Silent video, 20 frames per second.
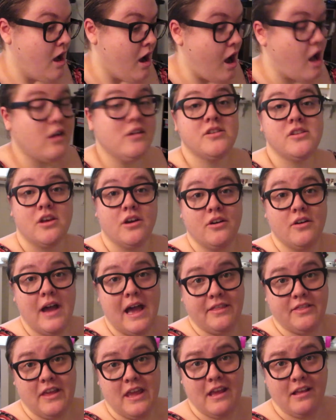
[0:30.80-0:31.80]
also
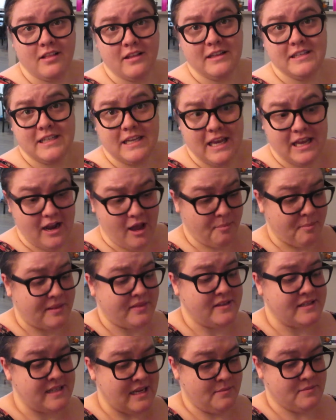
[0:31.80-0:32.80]
had the inkling to get up
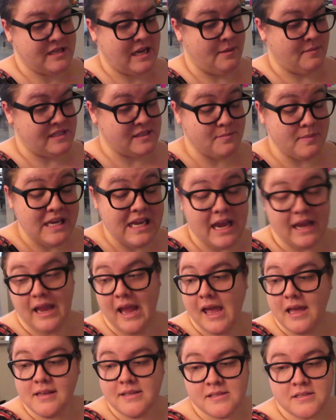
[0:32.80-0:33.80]
at the same time as me, I
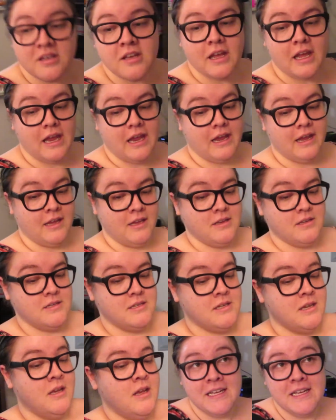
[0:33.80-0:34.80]
guess,
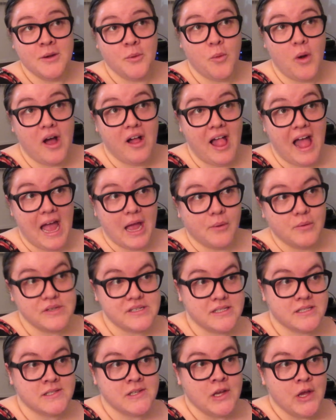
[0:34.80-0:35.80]
and while I
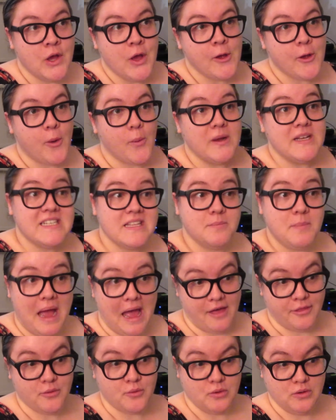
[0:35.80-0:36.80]
was going to the
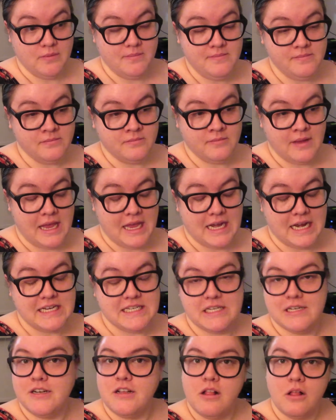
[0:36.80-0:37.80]
bathroom, and I
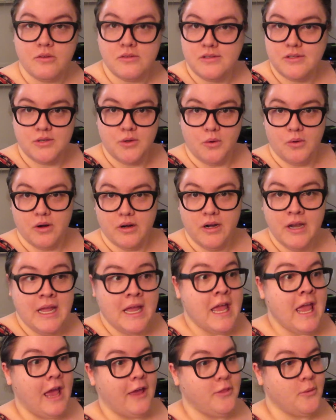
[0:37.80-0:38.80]
didn't close the door,
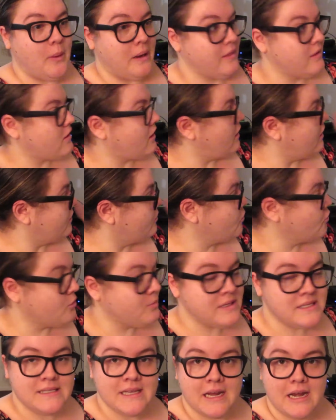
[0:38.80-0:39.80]
and the way that our
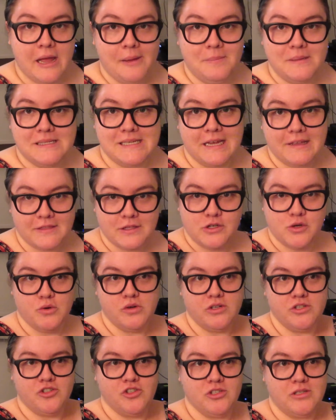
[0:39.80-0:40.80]
room is set up, it's like the
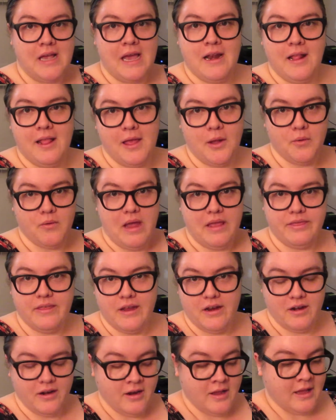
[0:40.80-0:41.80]
door is just kind of like right
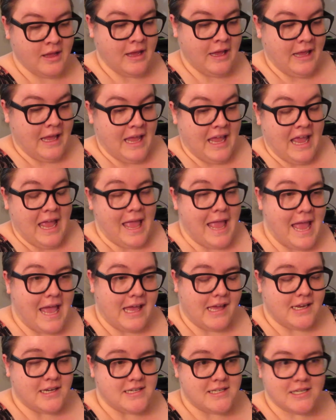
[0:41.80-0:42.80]
there,
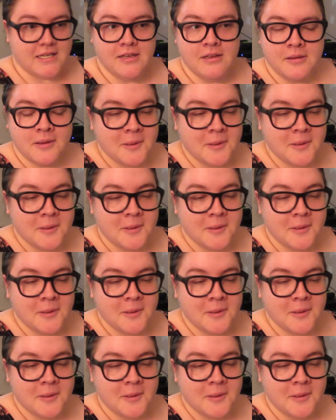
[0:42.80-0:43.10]
and